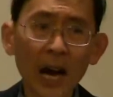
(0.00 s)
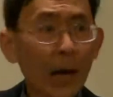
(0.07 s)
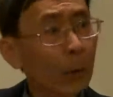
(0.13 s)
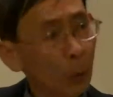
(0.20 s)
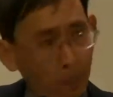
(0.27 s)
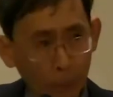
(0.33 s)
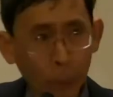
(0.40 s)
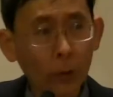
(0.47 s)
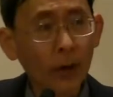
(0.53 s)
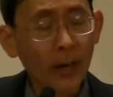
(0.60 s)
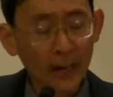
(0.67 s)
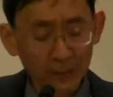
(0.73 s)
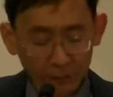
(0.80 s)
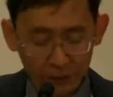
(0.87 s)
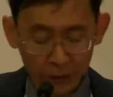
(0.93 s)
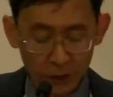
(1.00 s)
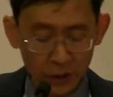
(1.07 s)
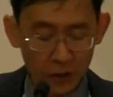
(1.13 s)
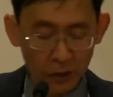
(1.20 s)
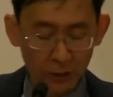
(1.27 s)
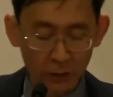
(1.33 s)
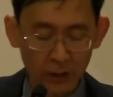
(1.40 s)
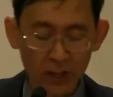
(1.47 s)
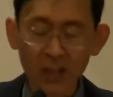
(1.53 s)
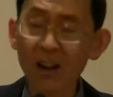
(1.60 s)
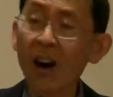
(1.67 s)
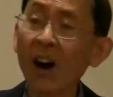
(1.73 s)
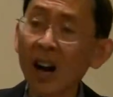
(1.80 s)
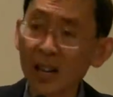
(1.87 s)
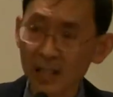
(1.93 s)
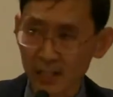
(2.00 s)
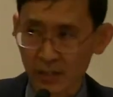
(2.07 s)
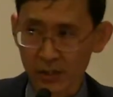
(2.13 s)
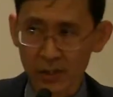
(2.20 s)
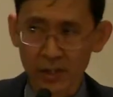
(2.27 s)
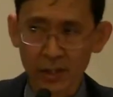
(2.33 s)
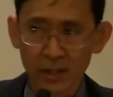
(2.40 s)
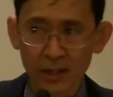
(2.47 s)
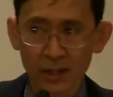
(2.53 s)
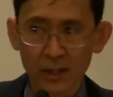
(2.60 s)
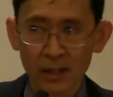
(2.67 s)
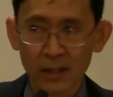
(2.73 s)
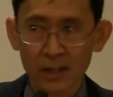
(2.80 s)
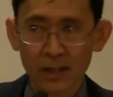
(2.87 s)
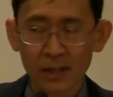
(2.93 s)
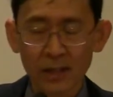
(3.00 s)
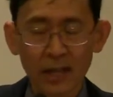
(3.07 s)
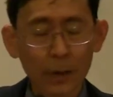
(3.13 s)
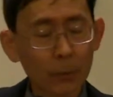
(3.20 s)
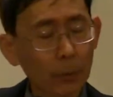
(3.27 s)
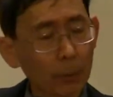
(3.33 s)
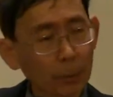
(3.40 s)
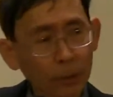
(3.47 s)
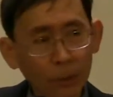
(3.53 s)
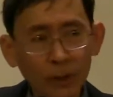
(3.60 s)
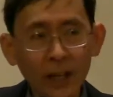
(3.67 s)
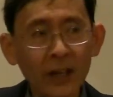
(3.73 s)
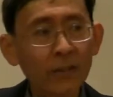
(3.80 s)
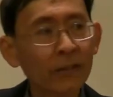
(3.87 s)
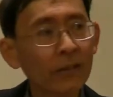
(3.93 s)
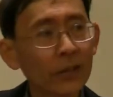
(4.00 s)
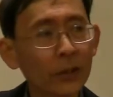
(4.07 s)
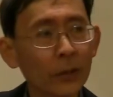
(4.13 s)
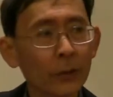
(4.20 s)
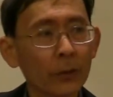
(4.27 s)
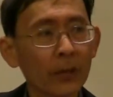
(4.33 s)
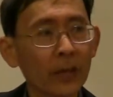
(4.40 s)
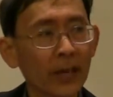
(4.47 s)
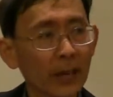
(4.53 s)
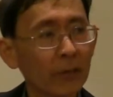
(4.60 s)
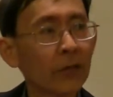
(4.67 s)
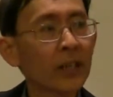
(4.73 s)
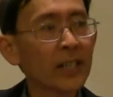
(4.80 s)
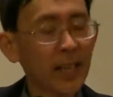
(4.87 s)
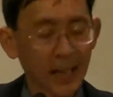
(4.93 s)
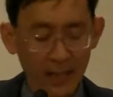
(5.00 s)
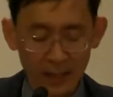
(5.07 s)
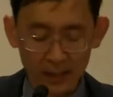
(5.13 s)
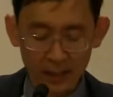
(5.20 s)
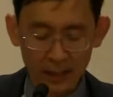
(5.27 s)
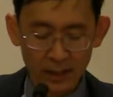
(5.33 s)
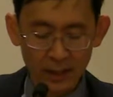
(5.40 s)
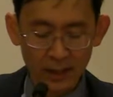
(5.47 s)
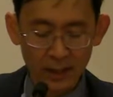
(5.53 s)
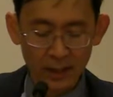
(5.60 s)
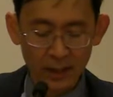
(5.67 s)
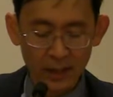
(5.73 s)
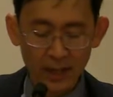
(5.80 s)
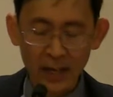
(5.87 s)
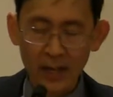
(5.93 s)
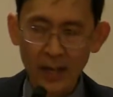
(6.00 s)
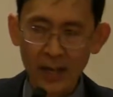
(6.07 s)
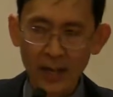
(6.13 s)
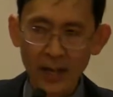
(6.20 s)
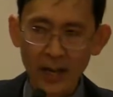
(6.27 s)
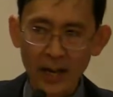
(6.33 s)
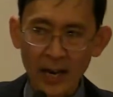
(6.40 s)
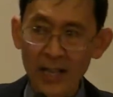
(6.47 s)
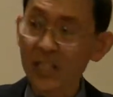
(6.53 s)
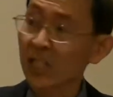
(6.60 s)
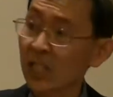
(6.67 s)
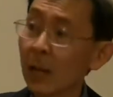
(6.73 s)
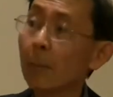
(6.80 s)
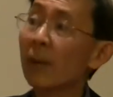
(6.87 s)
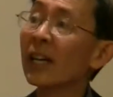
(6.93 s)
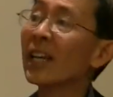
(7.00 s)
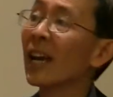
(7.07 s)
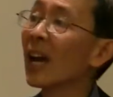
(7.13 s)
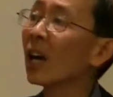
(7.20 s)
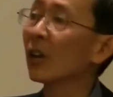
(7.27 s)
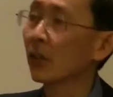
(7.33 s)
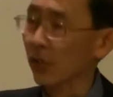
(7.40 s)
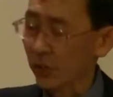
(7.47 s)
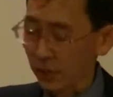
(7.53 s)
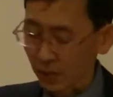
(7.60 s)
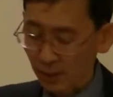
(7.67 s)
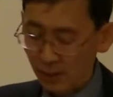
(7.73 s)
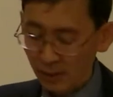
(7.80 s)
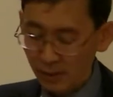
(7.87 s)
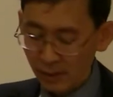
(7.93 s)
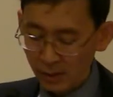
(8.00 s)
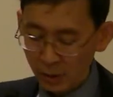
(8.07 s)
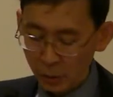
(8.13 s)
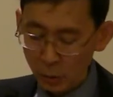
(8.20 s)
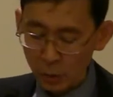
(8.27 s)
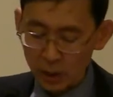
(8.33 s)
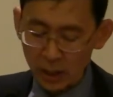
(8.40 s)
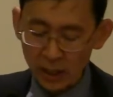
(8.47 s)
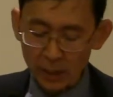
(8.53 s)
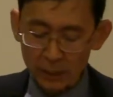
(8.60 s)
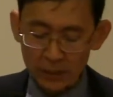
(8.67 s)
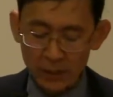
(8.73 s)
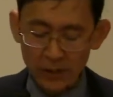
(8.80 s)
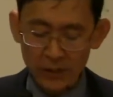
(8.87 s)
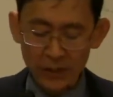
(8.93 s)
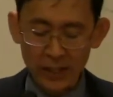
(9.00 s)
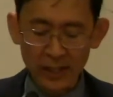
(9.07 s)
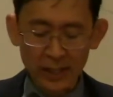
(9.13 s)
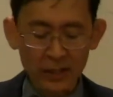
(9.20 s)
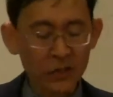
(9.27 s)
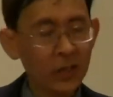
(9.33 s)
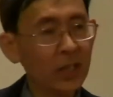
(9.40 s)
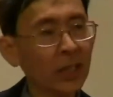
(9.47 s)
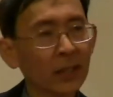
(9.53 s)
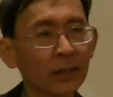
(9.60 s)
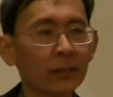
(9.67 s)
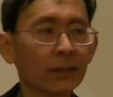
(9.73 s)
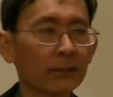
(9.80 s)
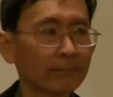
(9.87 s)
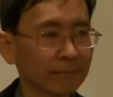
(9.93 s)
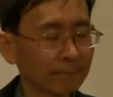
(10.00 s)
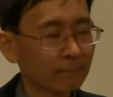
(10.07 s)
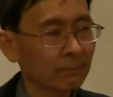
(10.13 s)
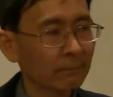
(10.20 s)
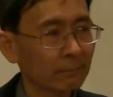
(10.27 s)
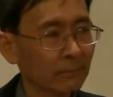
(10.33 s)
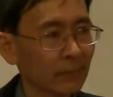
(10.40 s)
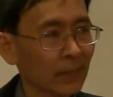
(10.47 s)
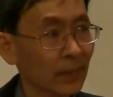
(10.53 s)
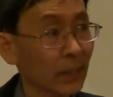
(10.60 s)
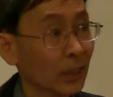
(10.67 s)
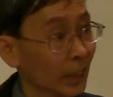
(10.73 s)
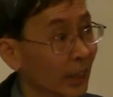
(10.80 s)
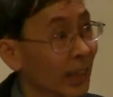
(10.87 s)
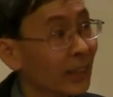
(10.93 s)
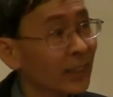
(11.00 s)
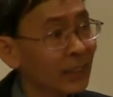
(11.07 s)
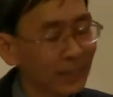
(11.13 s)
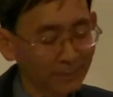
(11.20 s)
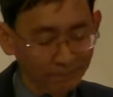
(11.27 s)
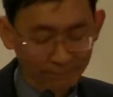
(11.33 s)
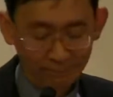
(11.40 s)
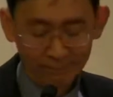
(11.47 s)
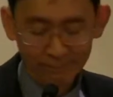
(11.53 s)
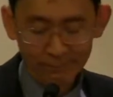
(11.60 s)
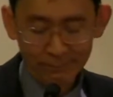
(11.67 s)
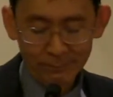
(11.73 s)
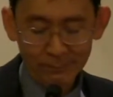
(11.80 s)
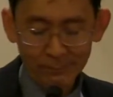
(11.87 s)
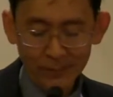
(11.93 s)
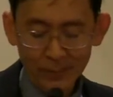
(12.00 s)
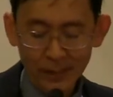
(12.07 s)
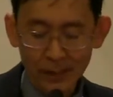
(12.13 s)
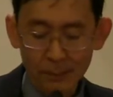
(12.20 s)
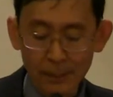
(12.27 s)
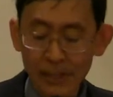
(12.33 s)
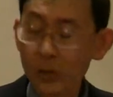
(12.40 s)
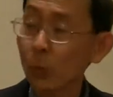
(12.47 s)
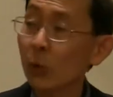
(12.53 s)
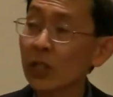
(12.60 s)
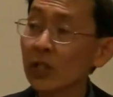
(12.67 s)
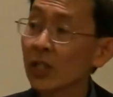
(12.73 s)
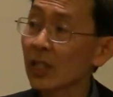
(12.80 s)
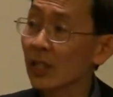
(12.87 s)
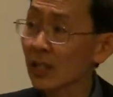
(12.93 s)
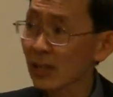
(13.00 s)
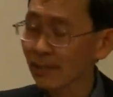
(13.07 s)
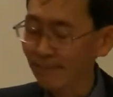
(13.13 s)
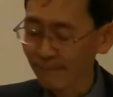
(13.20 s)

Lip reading: I will pray for you, honest. I will pray for you every day. And somebody else who comes and says, good luck, best wishes.